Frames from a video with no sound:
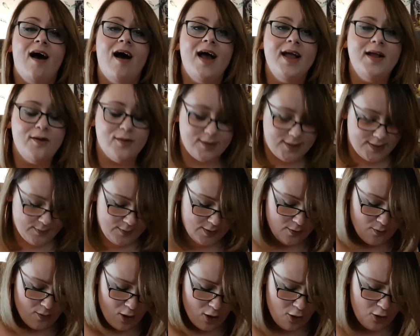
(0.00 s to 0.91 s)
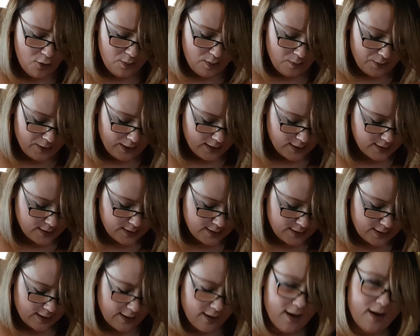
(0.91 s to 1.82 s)
I got some little homey bits,
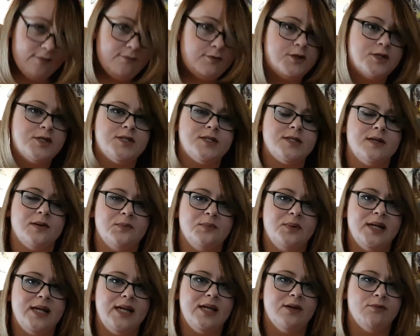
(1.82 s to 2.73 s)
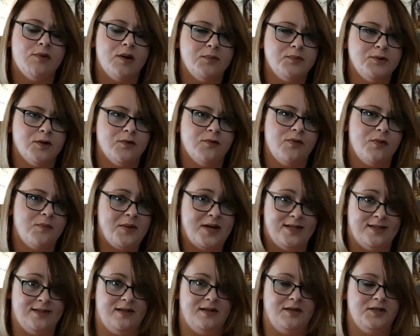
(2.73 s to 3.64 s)
and I've just completely rubbed off the
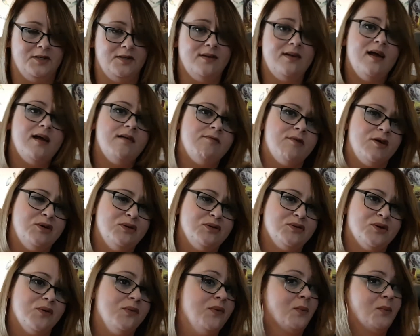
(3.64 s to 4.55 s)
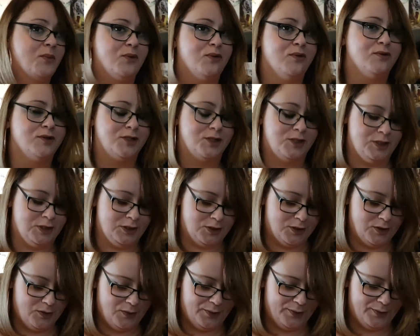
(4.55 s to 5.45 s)
message that I wrote on the board to
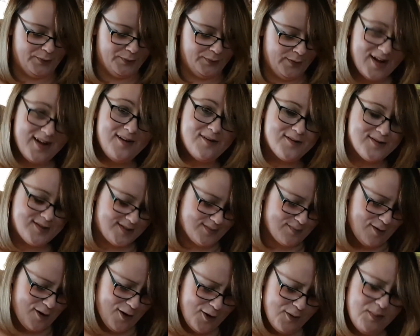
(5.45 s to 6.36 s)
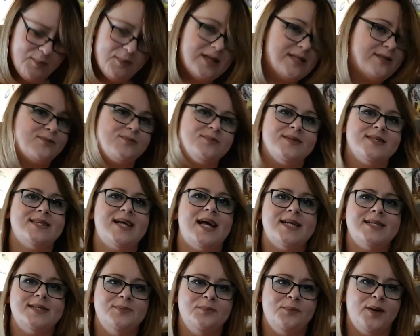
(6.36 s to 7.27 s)
show you. I got some homey bits from
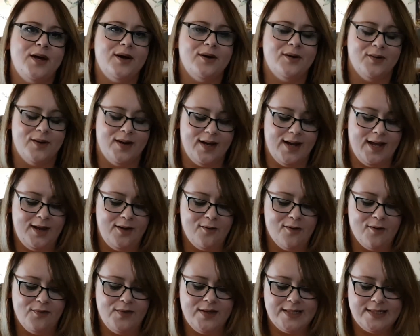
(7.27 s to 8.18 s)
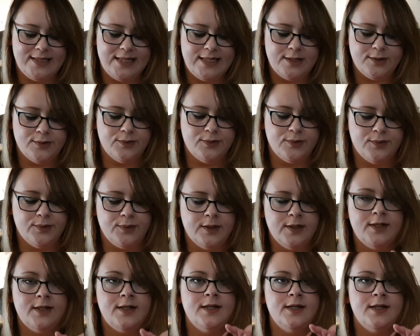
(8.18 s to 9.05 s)
Sass&Belle, and I got this little